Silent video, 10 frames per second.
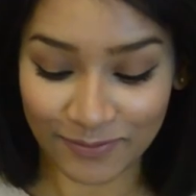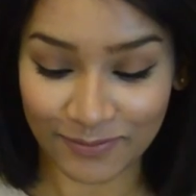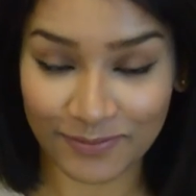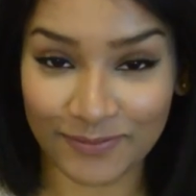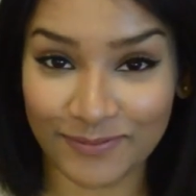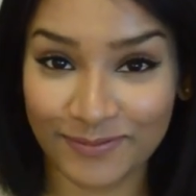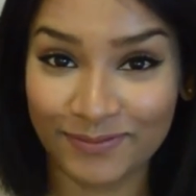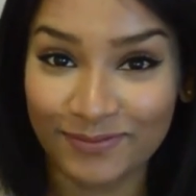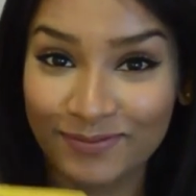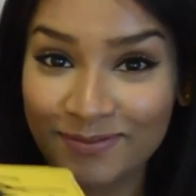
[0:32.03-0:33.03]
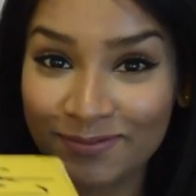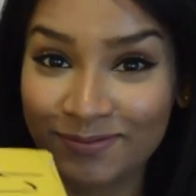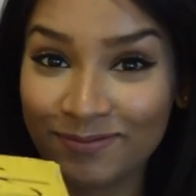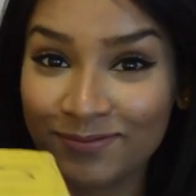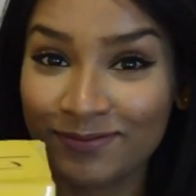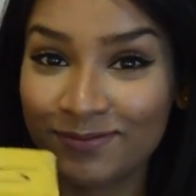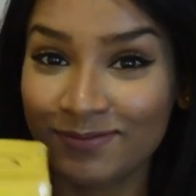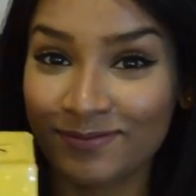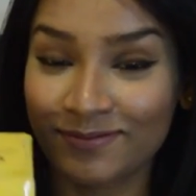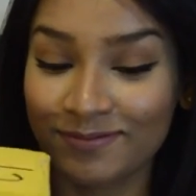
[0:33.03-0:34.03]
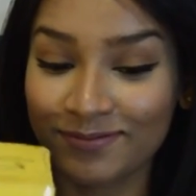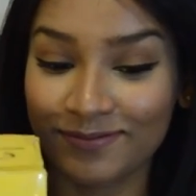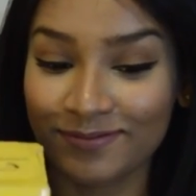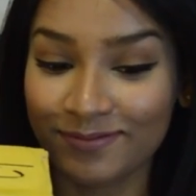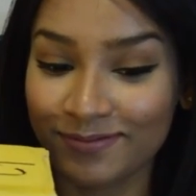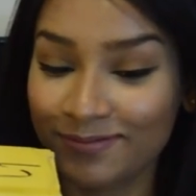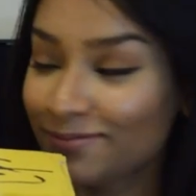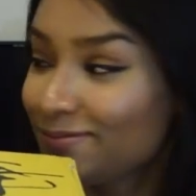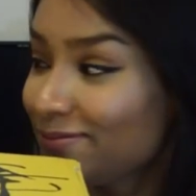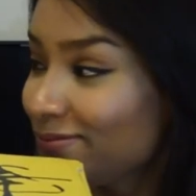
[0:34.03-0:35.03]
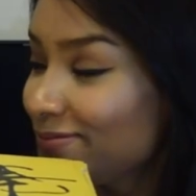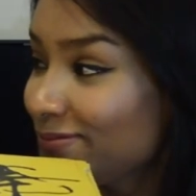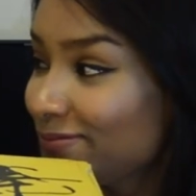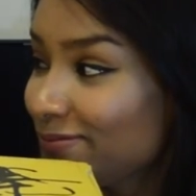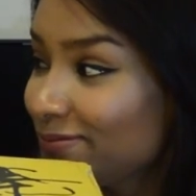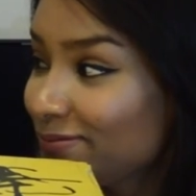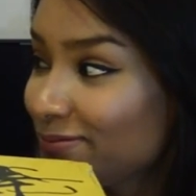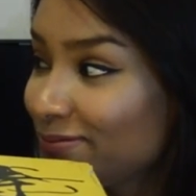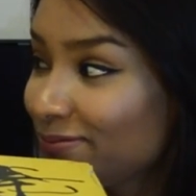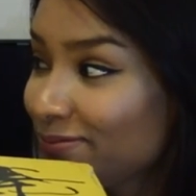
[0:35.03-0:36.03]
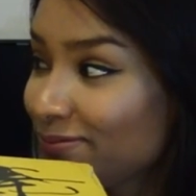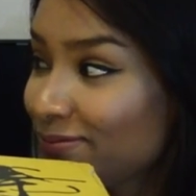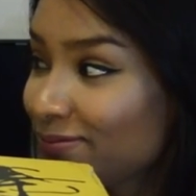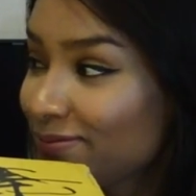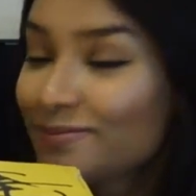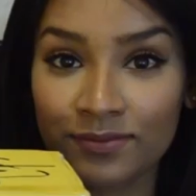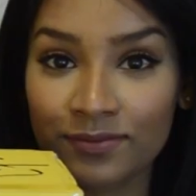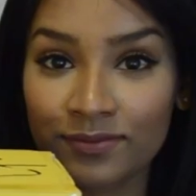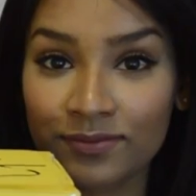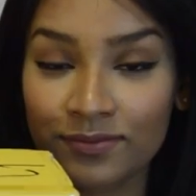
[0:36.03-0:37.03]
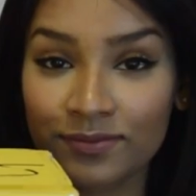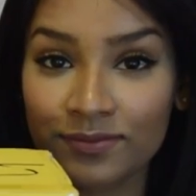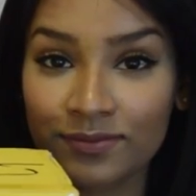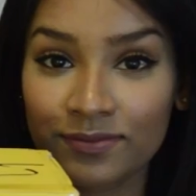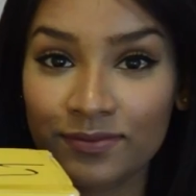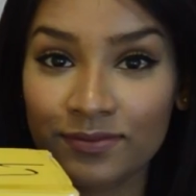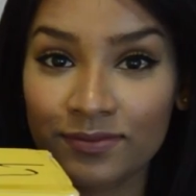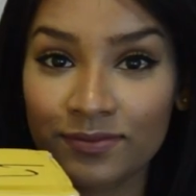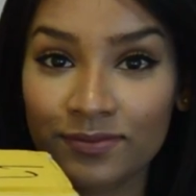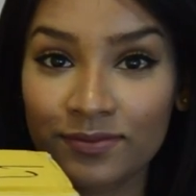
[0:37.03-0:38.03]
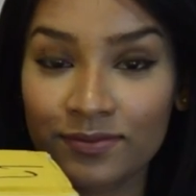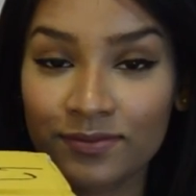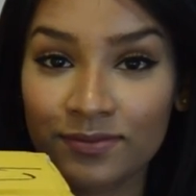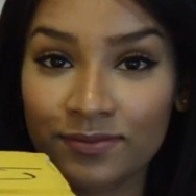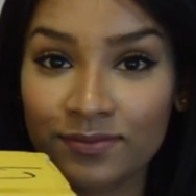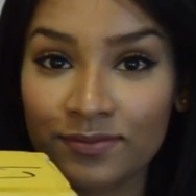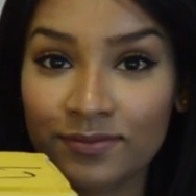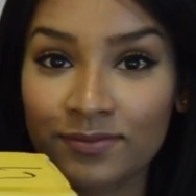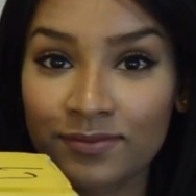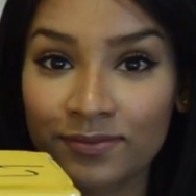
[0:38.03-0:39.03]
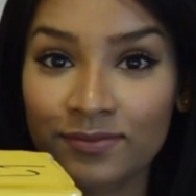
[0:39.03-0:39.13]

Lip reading: The person shown says nothing.